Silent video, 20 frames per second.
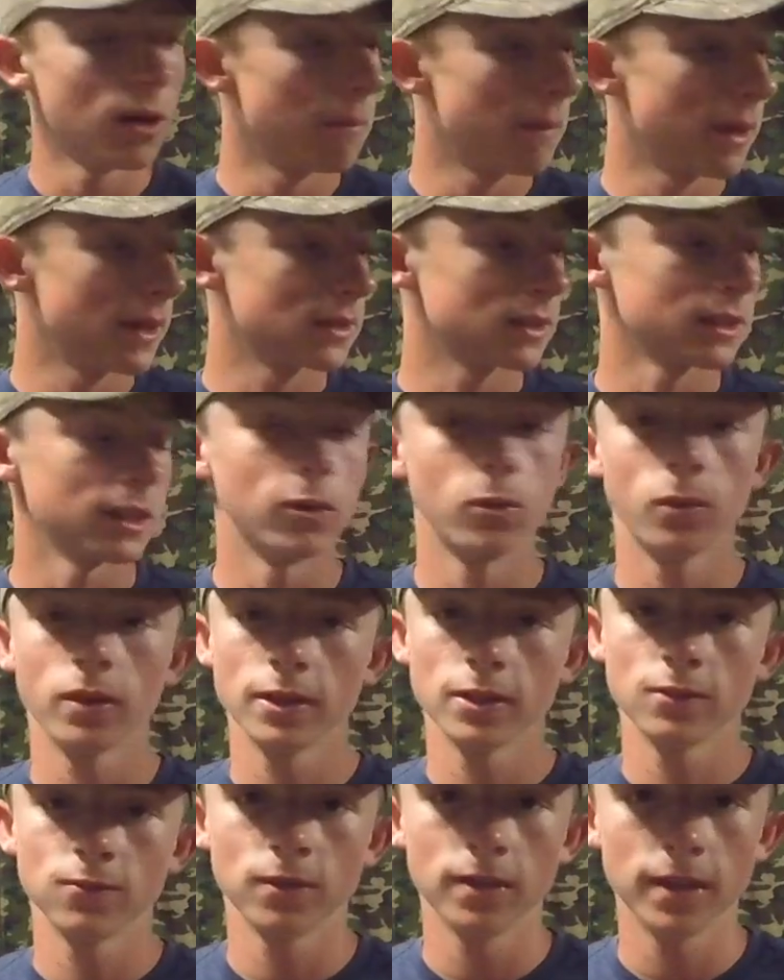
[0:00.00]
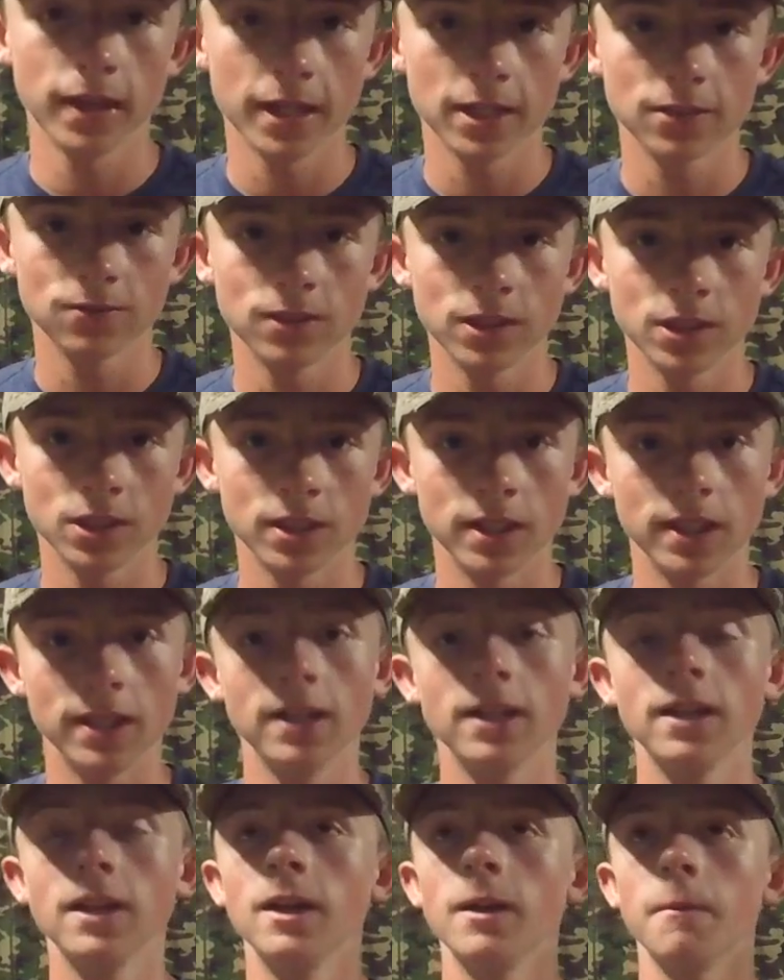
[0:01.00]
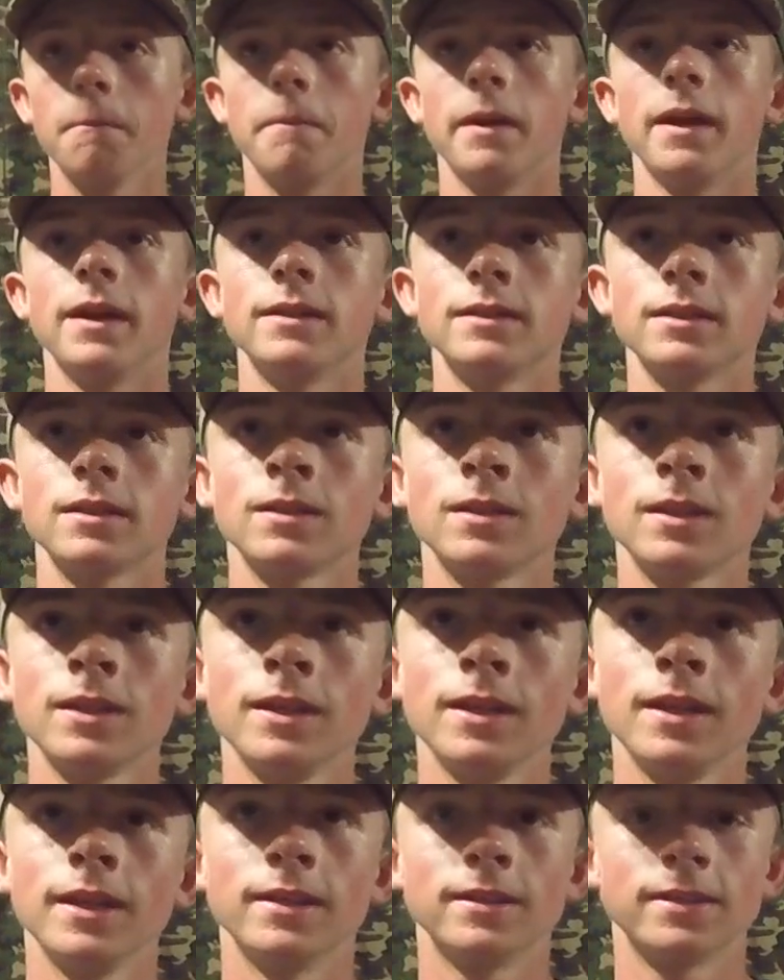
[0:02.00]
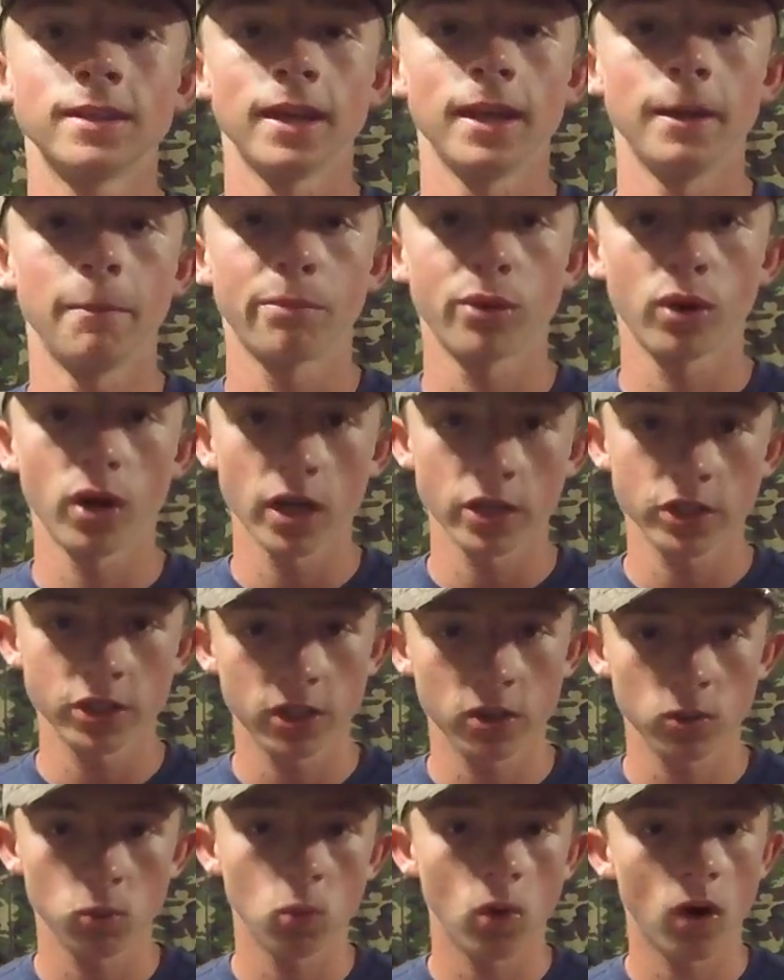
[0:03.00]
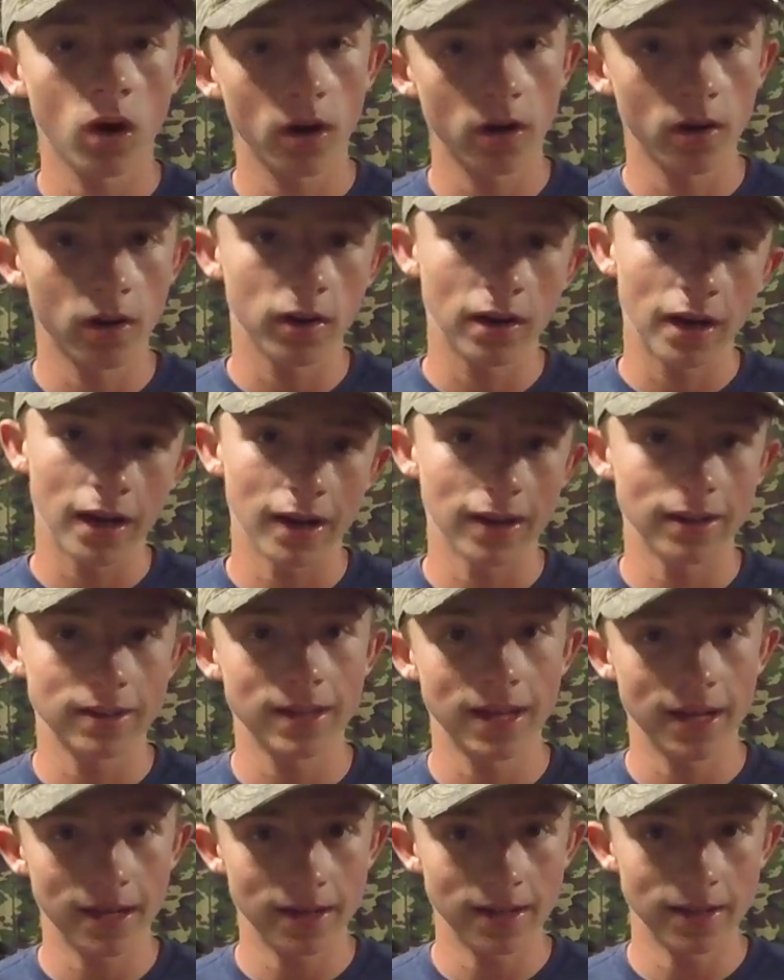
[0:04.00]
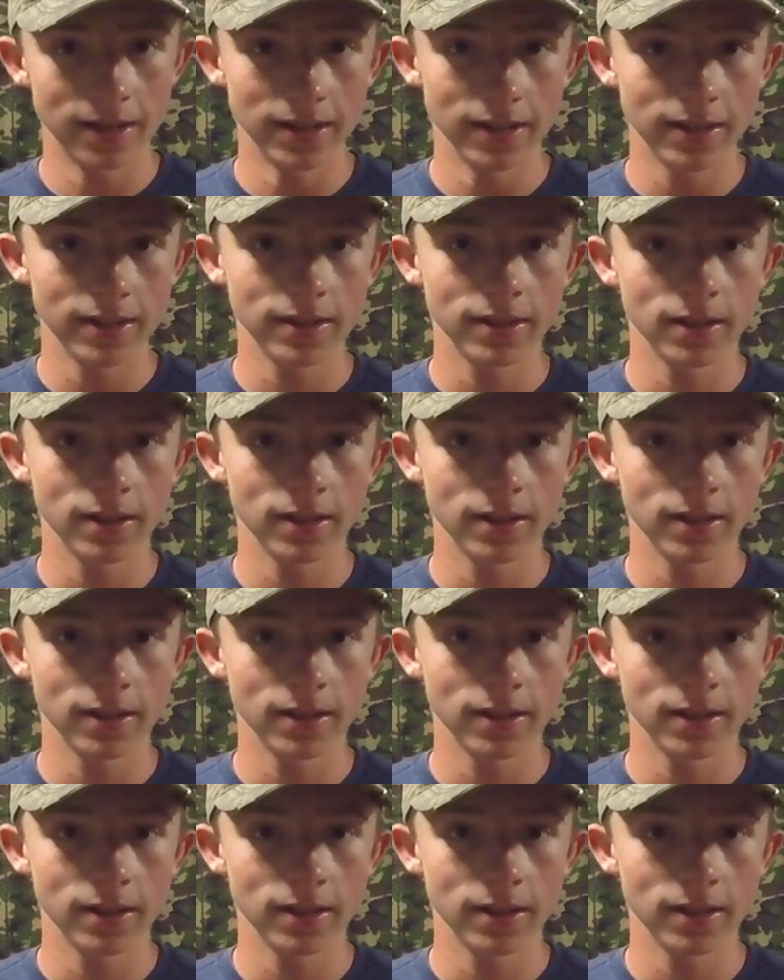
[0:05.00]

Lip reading: Basically, what is finesse fishing? Basically, it's a pressured water kind of technique.